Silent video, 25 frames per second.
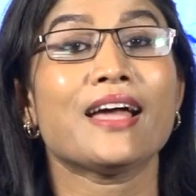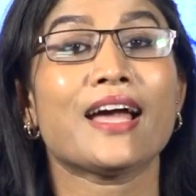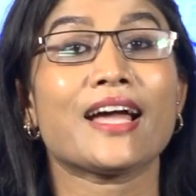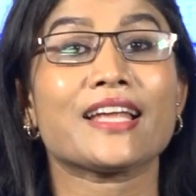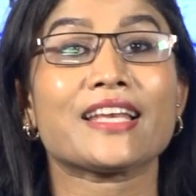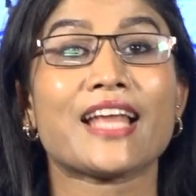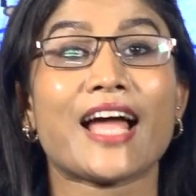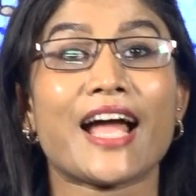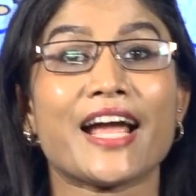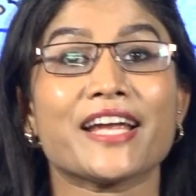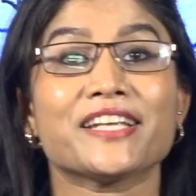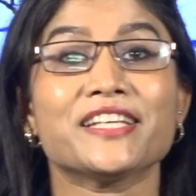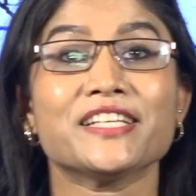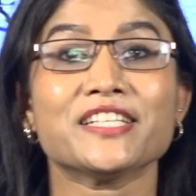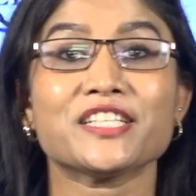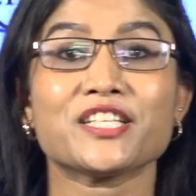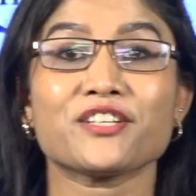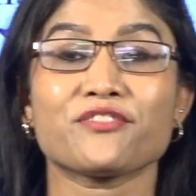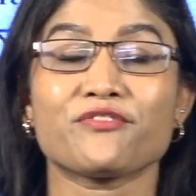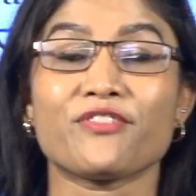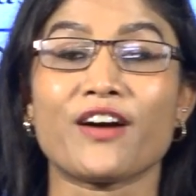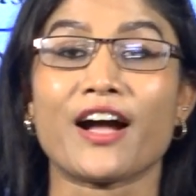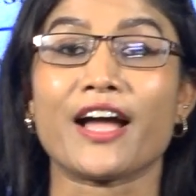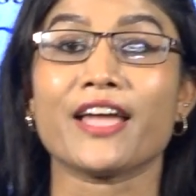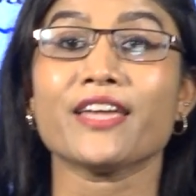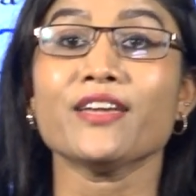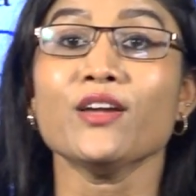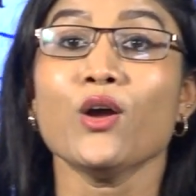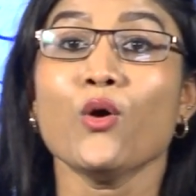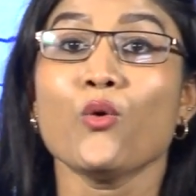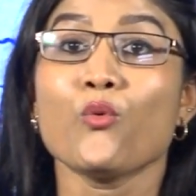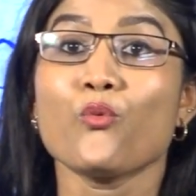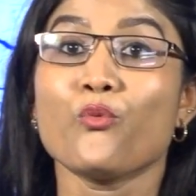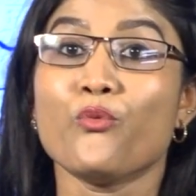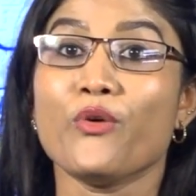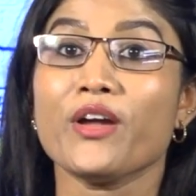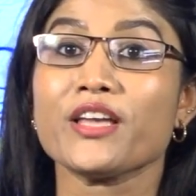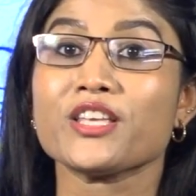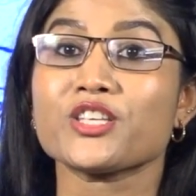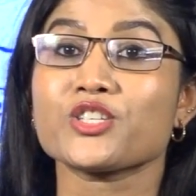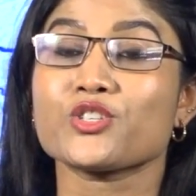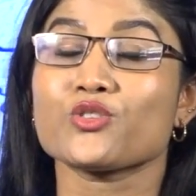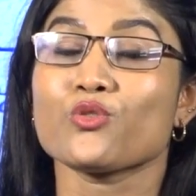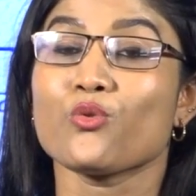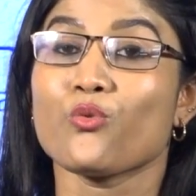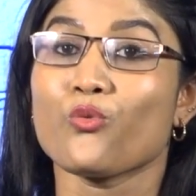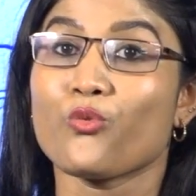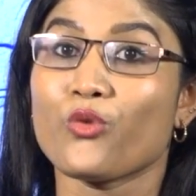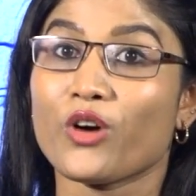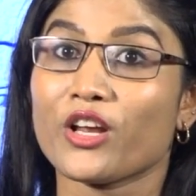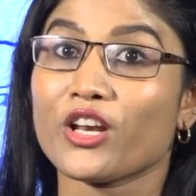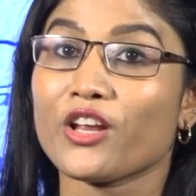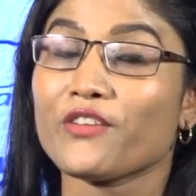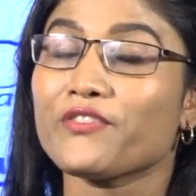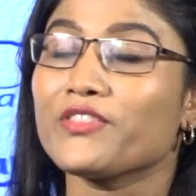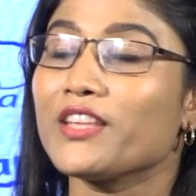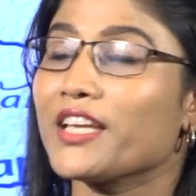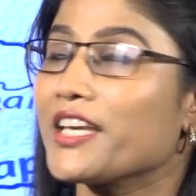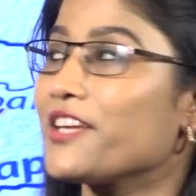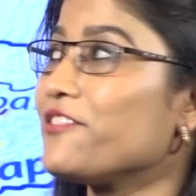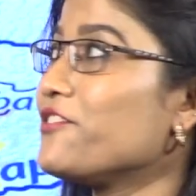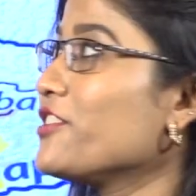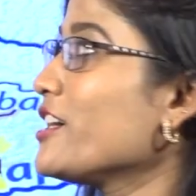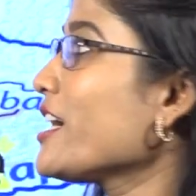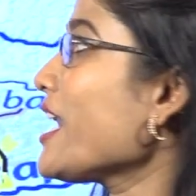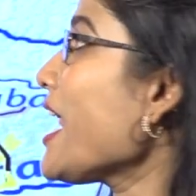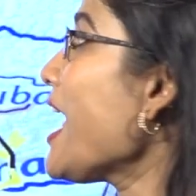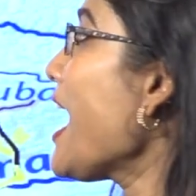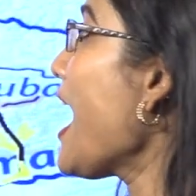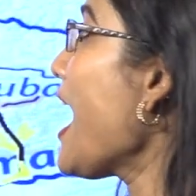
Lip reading: and identify which one of the river